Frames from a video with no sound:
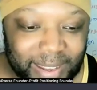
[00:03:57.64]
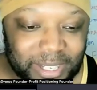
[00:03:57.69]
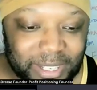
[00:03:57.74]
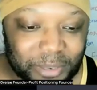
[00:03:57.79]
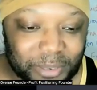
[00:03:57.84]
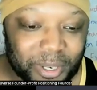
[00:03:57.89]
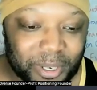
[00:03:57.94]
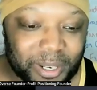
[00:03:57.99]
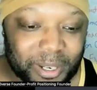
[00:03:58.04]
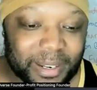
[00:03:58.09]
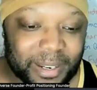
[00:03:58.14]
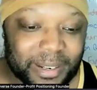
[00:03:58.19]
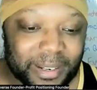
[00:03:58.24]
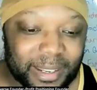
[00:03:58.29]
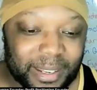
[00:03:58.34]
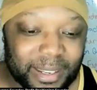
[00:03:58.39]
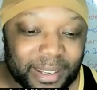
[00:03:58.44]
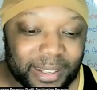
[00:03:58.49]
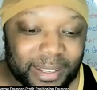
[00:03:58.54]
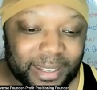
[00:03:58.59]
okay, so we're
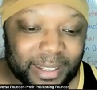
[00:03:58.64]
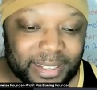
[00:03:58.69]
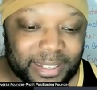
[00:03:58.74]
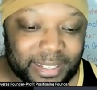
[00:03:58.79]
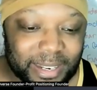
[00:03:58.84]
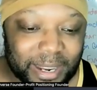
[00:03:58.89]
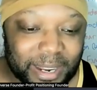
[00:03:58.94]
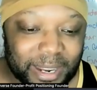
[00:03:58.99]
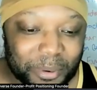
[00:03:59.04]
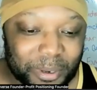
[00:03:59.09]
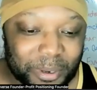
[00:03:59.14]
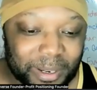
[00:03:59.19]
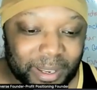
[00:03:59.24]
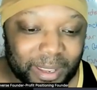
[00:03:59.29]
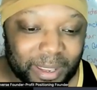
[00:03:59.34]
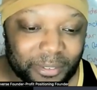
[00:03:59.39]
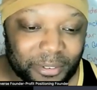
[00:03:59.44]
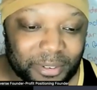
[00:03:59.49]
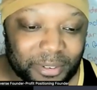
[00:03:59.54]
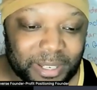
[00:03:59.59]
gonna delete this, and I'm
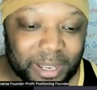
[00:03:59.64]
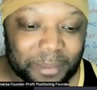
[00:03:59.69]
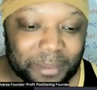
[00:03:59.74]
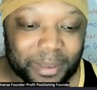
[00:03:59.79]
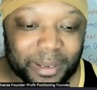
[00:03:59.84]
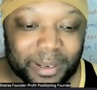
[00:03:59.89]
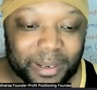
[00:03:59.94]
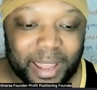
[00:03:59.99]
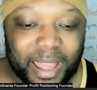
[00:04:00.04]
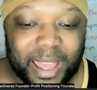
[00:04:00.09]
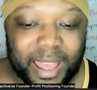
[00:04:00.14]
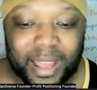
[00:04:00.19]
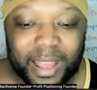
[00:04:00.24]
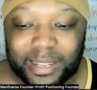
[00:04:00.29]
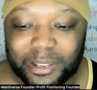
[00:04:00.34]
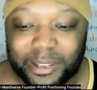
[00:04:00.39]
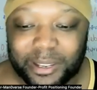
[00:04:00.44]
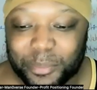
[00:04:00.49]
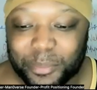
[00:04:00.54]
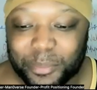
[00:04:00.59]
gonna give you something a